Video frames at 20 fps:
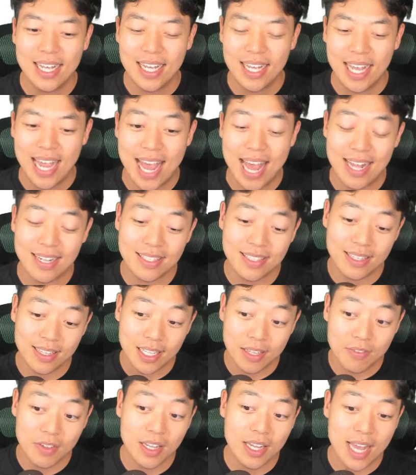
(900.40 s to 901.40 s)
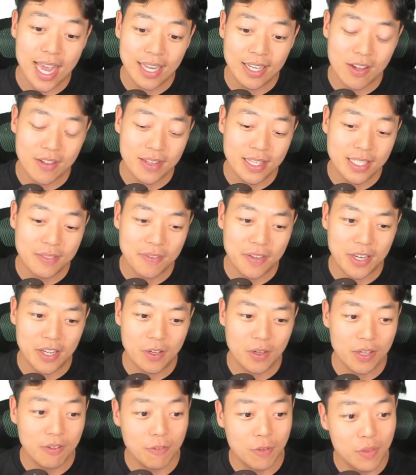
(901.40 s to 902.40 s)
And leave a like on this video
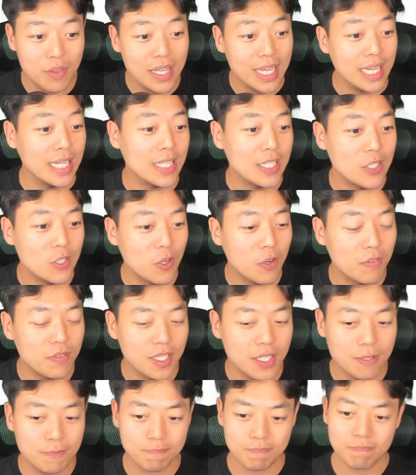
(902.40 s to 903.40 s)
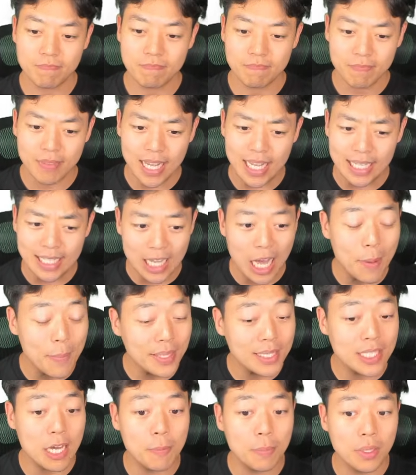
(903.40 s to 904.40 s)
if you think it deserved it. Comment
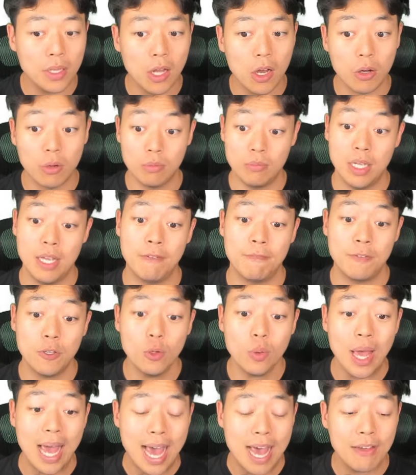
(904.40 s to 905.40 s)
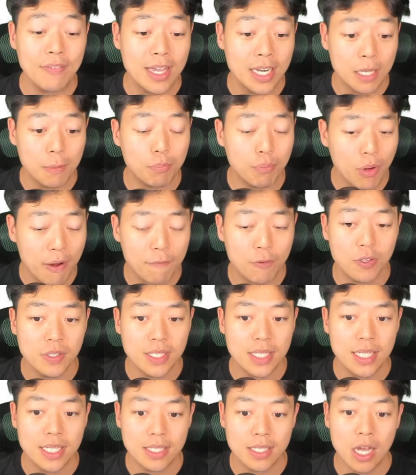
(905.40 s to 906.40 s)
down below if you have any
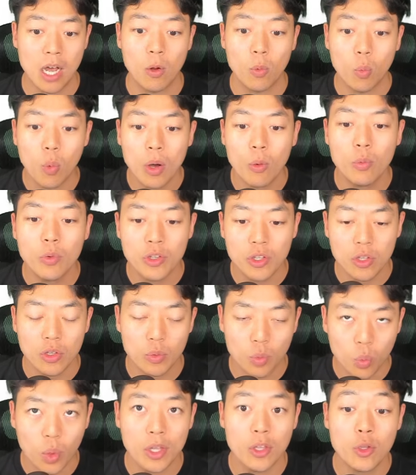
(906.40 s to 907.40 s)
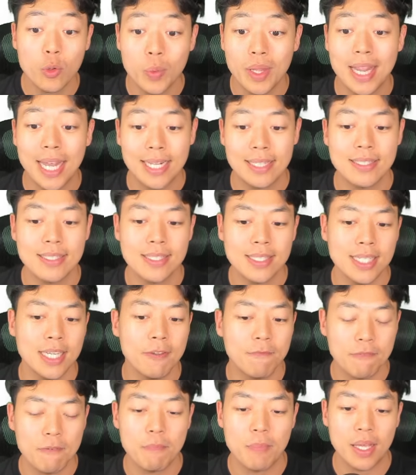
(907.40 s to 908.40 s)
preferences on what you would like to see
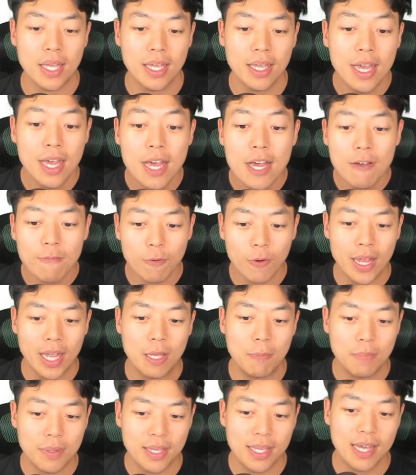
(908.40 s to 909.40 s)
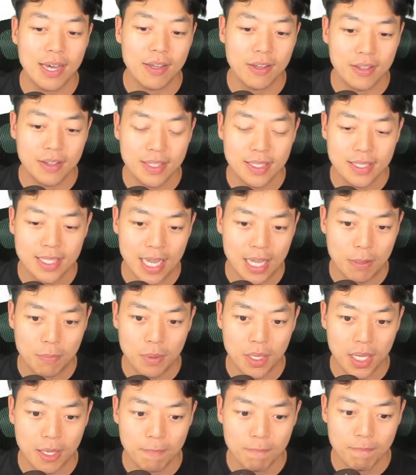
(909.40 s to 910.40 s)
from me for AP Calculus
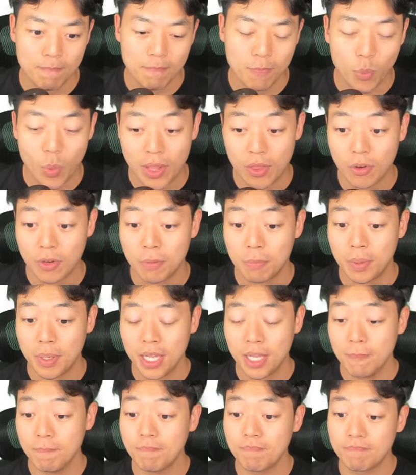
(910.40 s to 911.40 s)
AB, whether it be